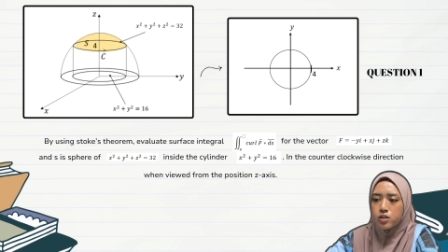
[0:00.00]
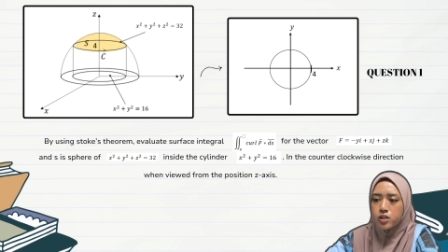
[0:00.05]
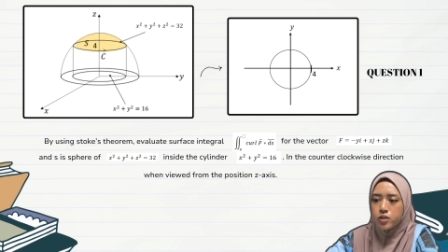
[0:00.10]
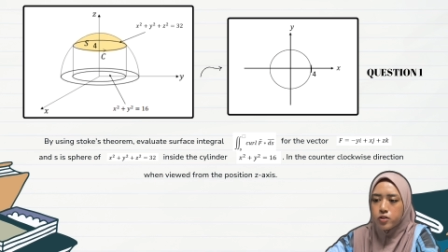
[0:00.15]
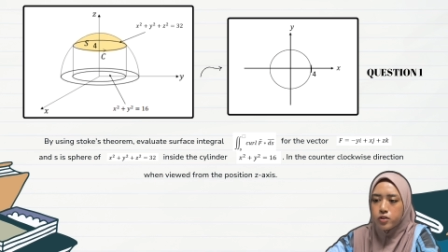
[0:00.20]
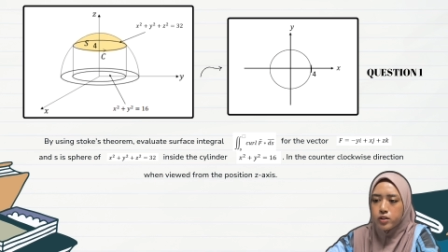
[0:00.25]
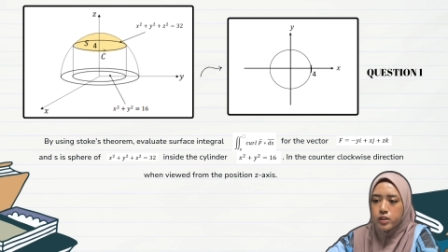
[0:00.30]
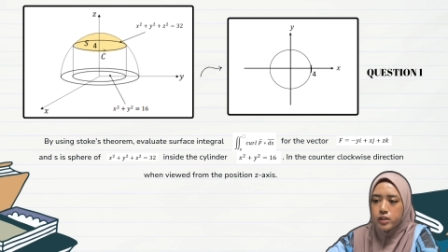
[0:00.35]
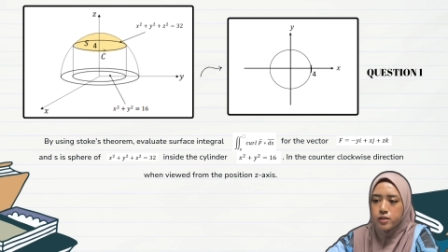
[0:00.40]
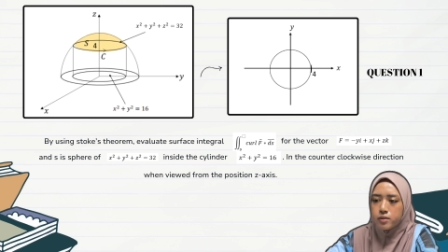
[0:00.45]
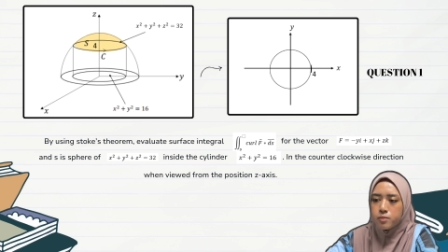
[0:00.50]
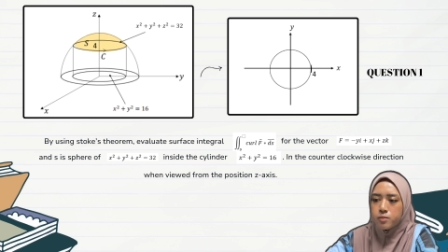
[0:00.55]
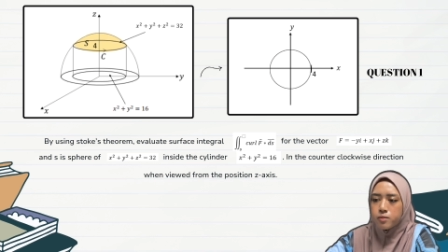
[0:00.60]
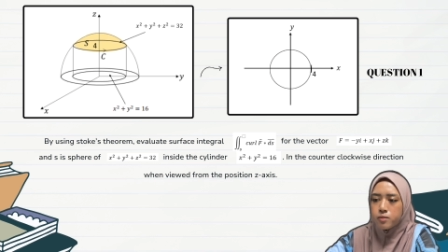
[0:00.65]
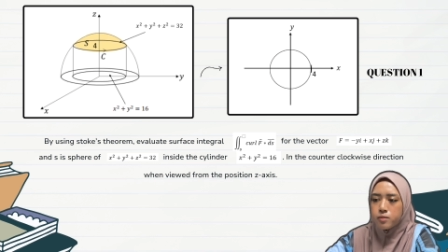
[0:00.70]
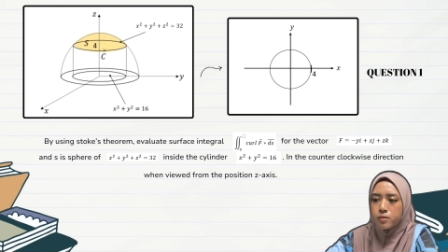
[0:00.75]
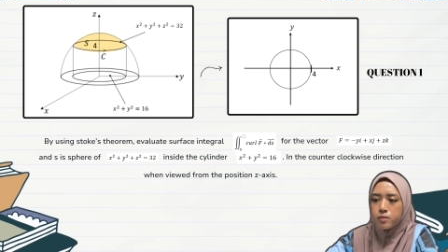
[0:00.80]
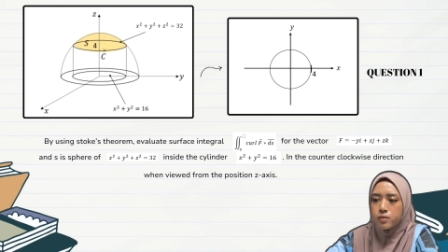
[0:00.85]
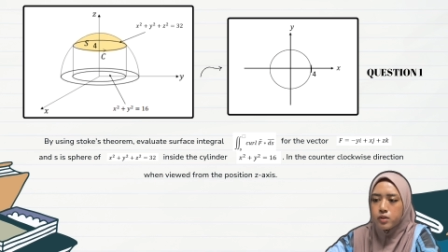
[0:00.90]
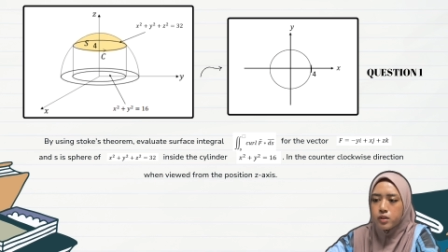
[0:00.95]
The question
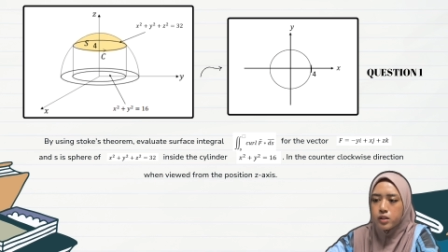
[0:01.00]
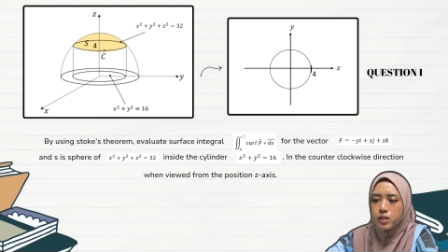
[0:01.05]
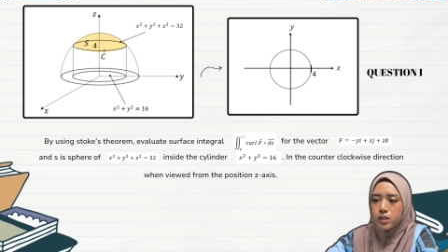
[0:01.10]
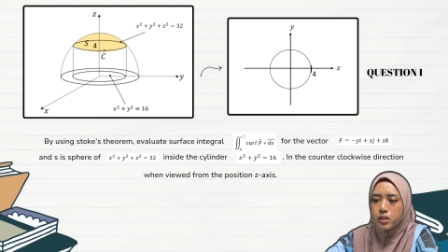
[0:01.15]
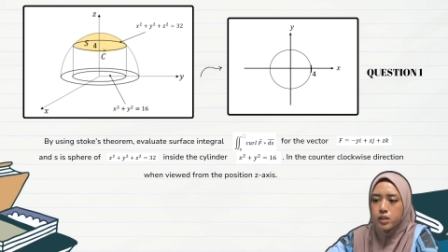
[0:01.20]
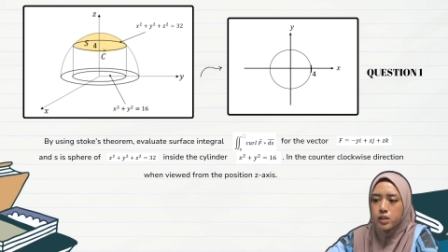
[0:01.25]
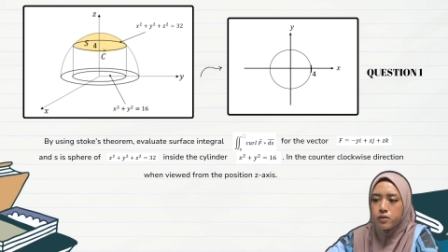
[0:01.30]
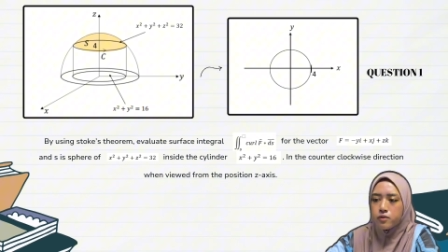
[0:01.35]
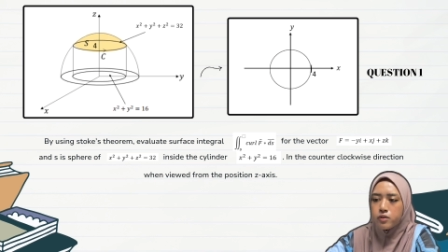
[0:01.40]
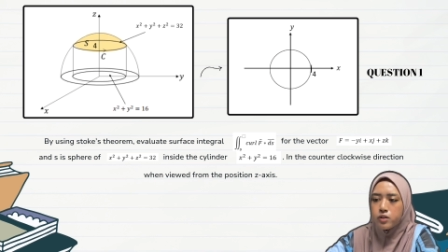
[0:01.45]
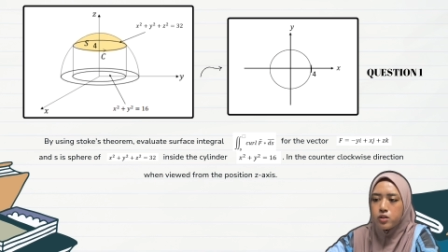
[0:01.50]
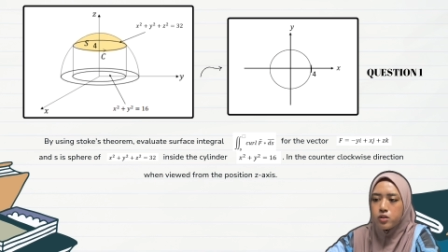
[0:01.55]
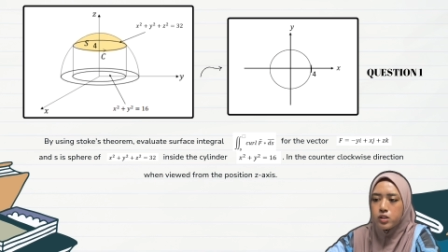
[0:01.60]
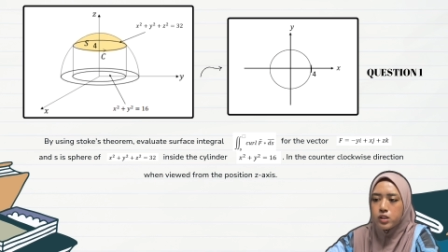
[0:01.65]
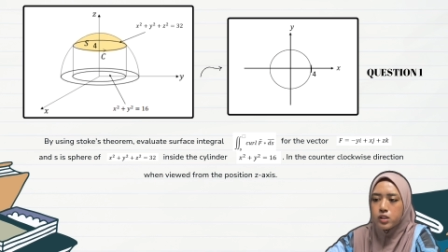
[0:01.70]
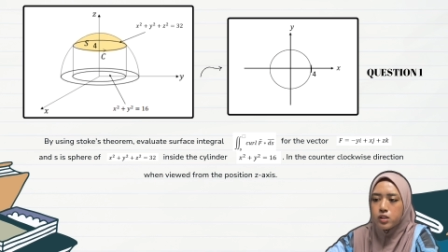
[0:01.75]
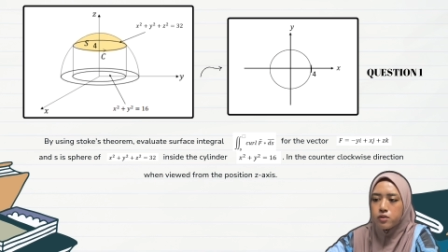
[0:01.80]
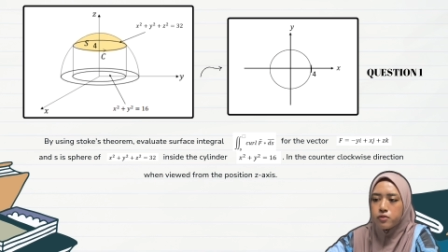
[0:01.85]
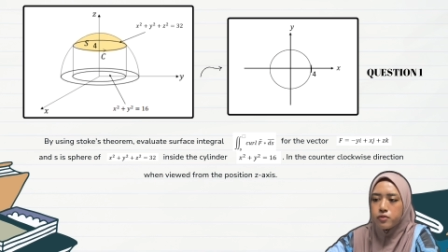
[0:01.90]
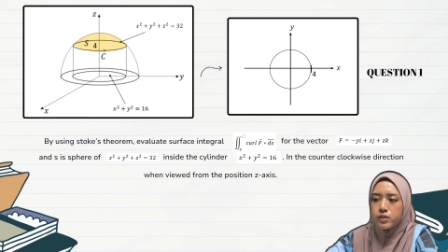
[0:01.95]
number 1 is,
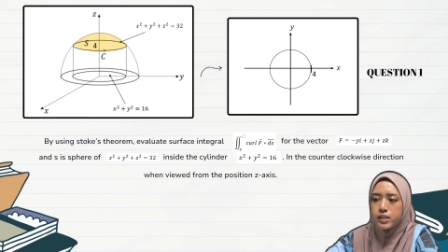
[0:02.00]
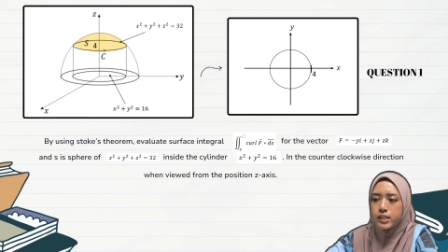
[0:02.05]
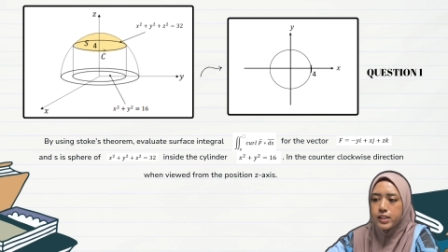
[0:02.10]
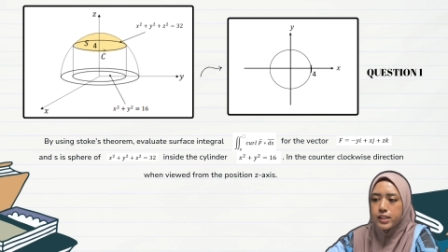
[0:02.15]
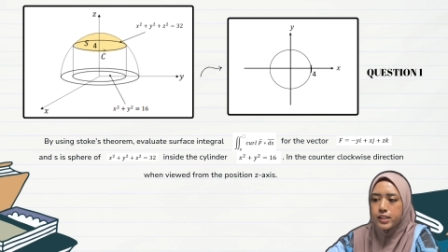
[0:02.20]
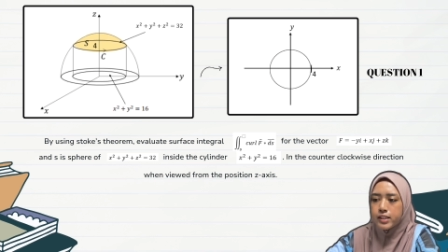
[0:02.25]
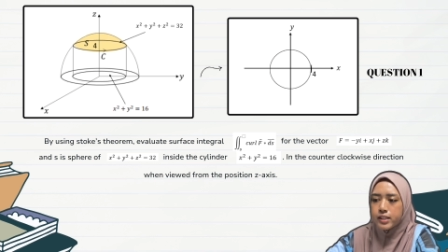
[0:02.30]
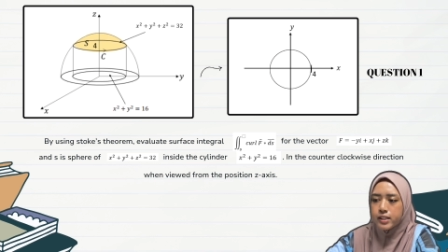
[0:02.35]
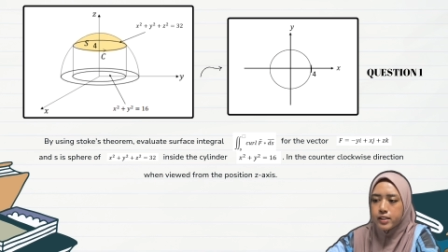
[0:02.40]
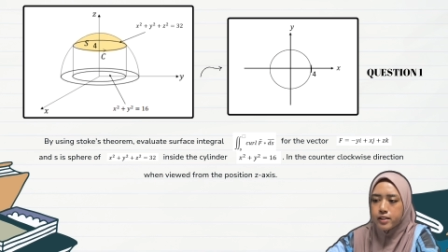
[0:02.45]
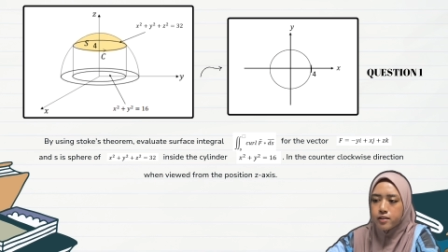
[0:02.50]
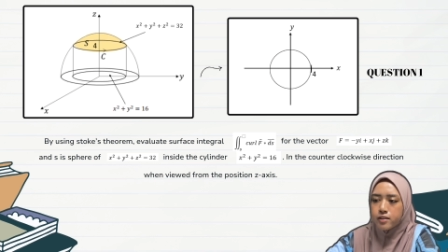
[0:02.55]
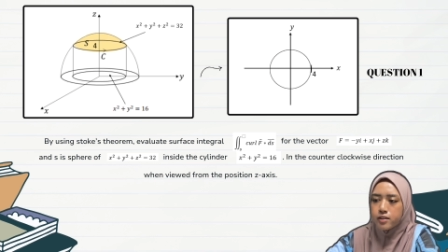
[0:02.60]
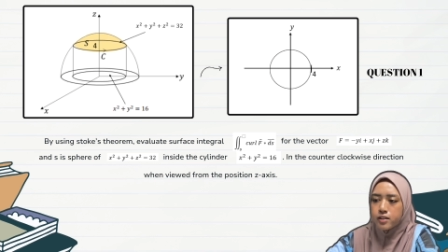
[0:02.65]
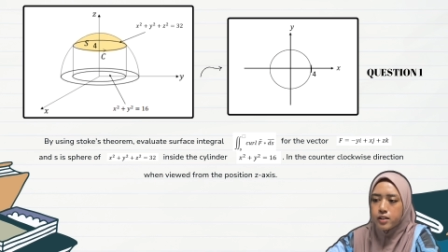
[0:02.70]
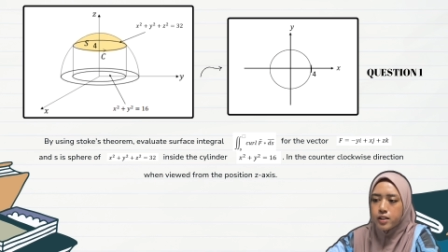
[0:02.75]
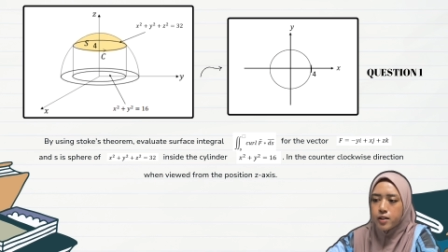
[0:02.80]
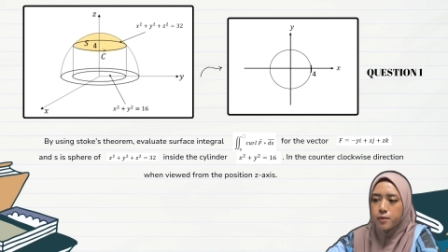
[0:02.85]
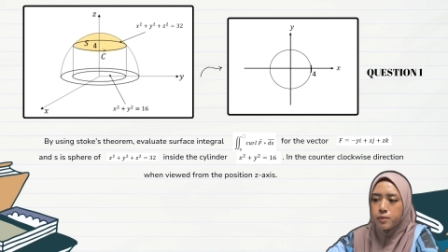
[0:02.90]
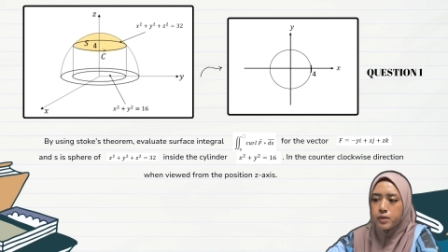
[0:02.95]
by using
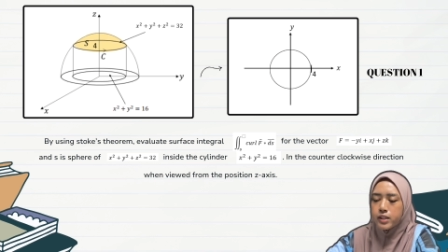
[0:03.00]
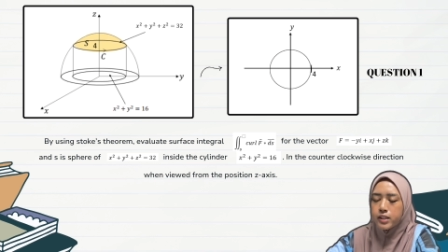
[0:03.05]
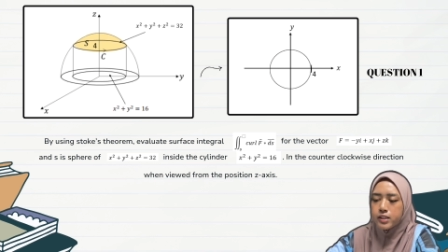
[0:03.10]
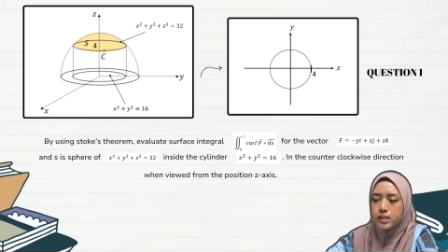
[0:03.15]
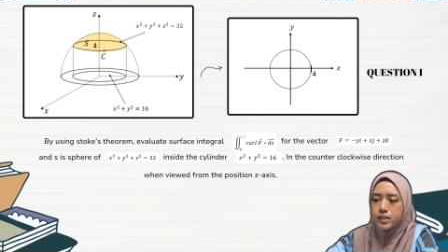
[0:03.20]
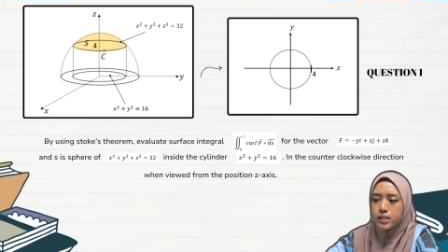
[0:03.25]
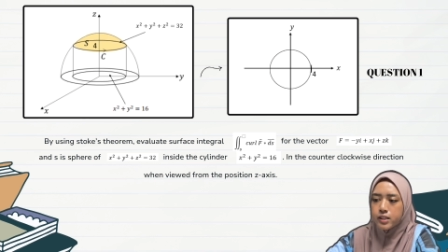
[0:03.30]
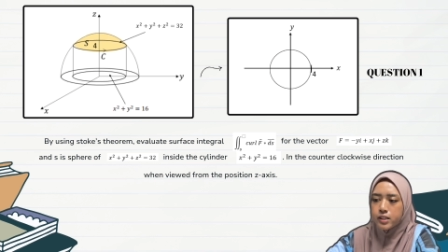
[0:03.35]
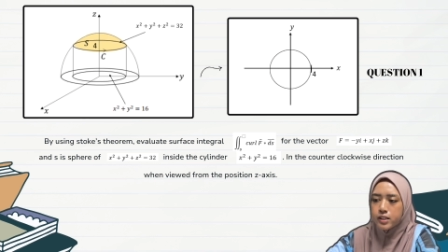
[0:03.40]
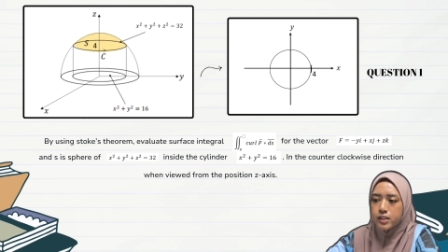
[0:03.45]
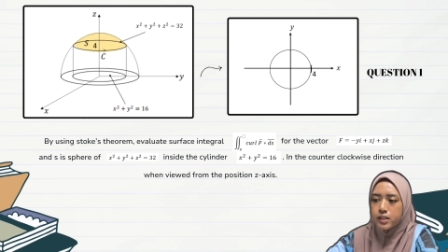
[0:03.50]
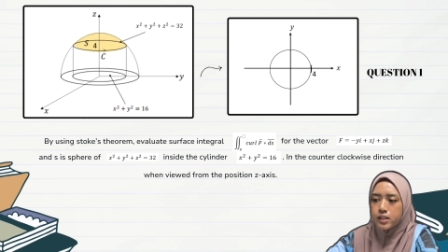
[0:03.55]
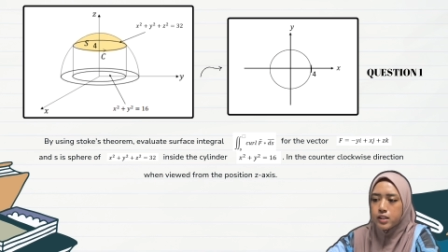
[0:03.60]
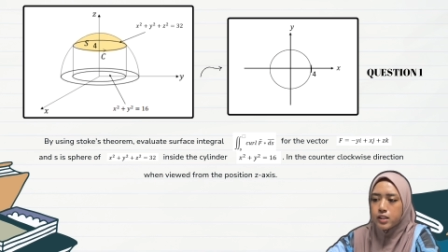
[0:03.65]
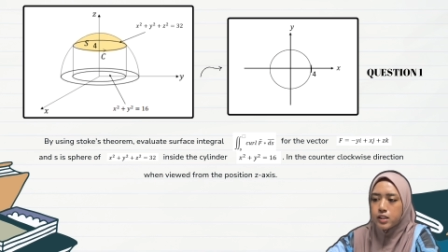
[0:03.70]
Stokes theorem,